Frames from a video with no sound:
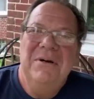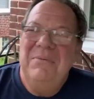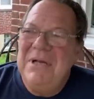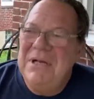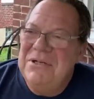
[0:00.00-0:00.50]

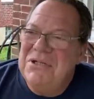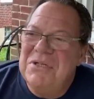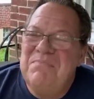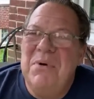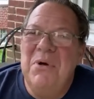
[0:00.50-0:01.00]
We can
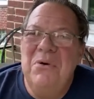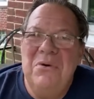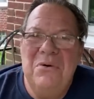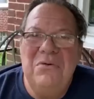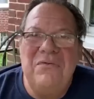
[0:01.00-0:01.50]

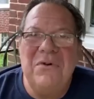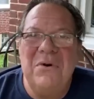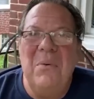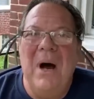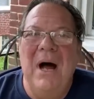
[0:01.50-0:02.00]
spoon for a
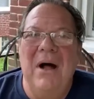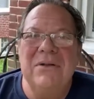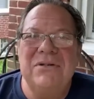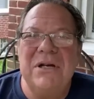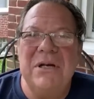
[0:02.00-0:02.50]
while
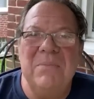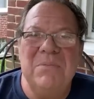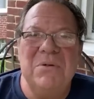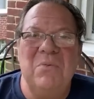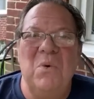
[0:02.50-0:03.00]
to help
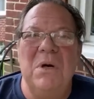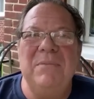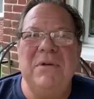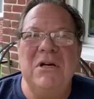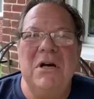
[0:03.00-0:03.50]
to warm
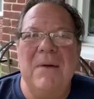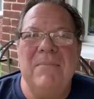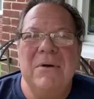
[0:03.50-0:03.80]
you up.